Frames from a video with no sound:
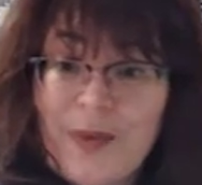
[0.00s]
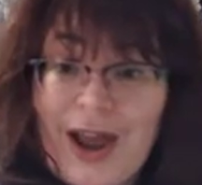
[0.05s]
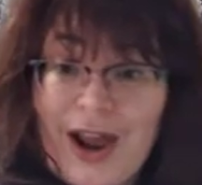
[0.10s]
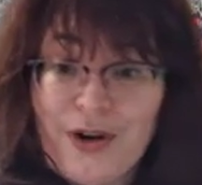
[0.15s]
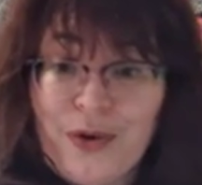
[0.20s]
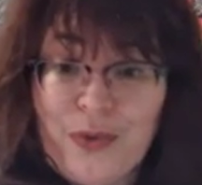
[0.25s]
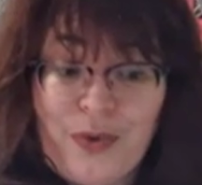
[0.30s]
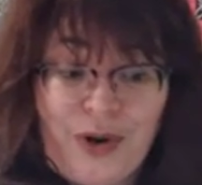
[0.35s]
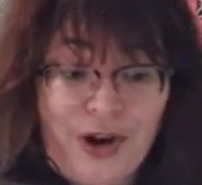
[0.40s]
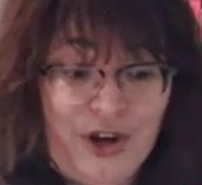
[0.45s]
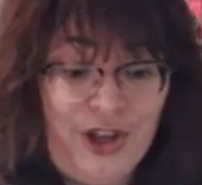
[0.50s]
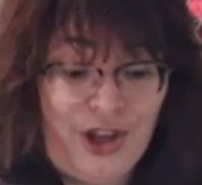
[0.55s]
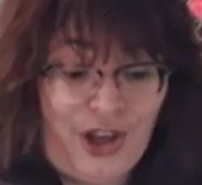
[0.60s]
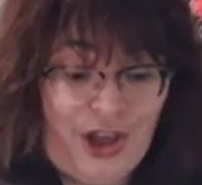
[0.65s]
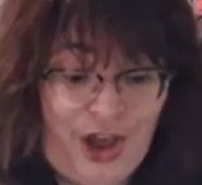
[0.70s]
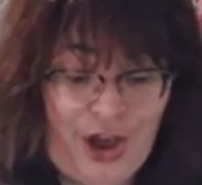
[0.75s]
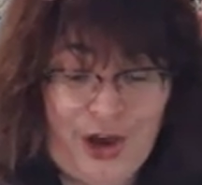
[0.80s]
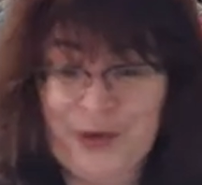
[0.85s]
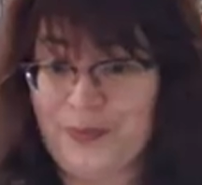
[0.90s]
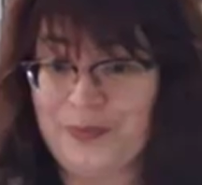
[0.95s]
where you
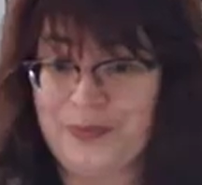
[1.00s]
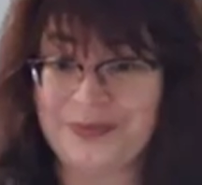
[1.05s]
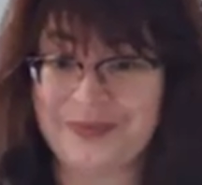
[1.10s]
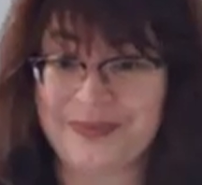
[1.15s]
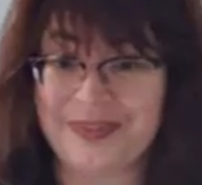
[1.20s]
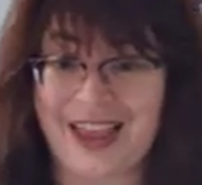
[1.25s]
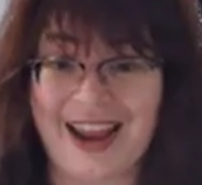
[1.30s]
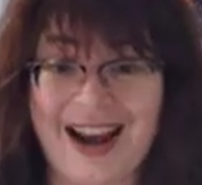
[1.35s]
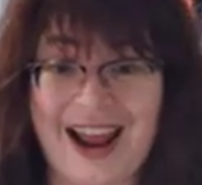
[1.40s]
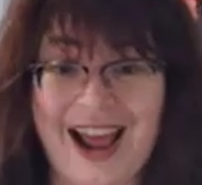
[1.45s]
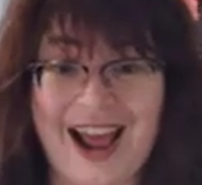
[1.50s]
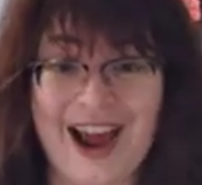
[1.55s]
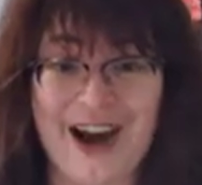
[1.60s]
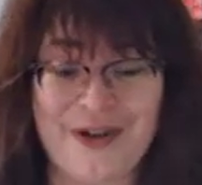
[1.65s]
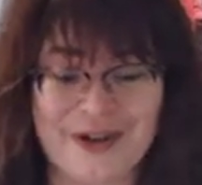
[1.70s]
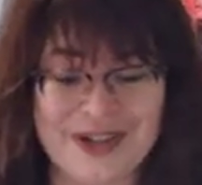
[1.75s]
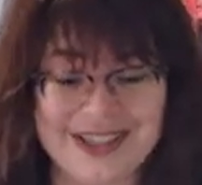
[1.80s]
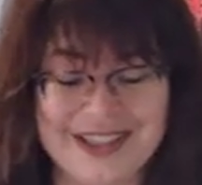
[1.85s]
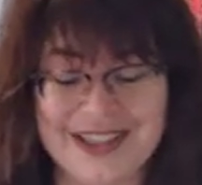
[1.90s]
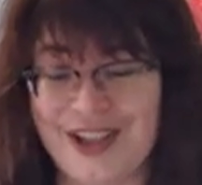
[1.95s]
go. And I always
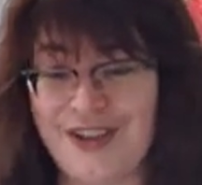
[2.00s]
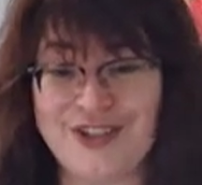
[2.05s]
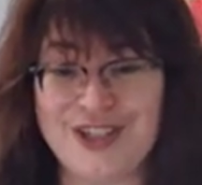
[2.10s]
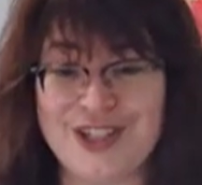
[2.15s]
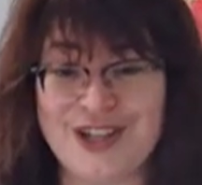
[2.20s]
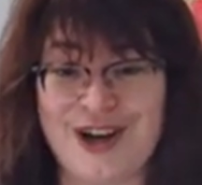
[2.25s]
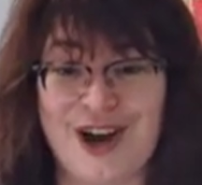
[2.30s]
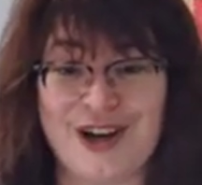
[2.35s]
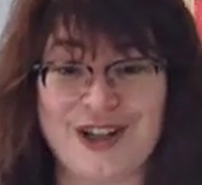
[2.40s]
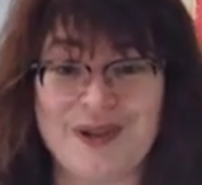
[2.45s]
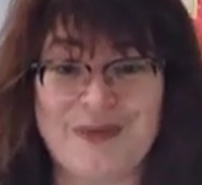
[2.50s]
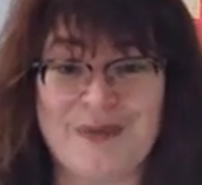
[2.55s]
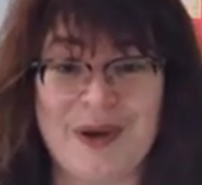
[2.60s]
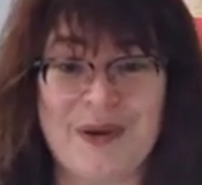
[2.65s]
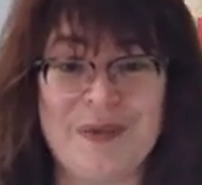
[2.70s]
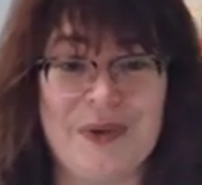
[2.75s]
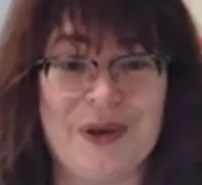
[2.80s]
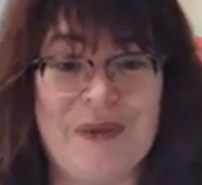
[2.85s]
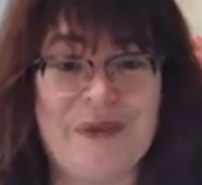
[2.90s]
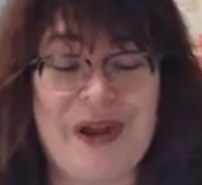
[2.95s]
love to talk to people
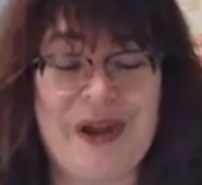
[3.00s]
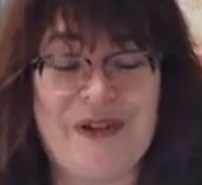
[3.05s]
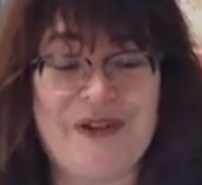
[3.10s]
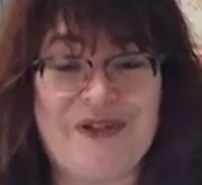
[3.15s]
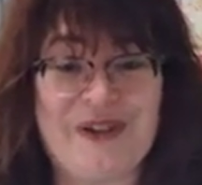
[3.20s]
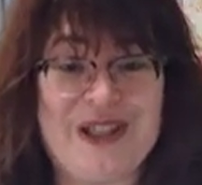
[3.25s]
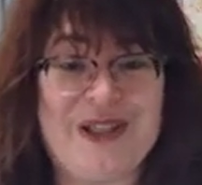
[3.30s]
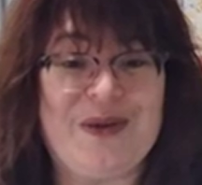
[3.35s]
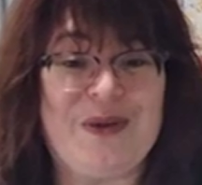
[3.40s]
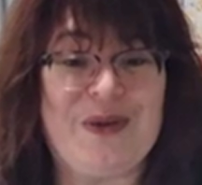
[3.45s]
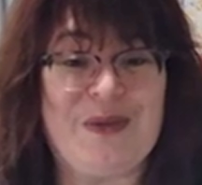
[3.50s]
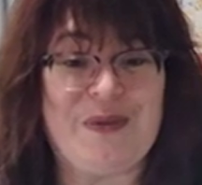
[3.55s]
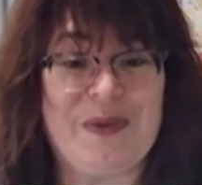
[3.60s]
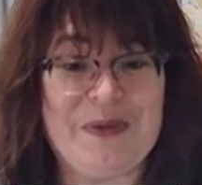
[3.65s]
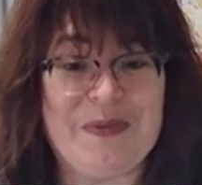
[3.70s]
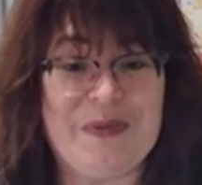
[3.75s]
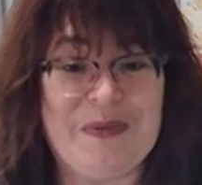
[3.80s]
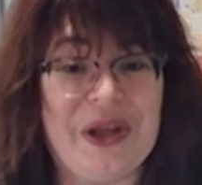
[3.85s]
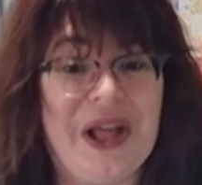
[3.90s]
and make friends with people.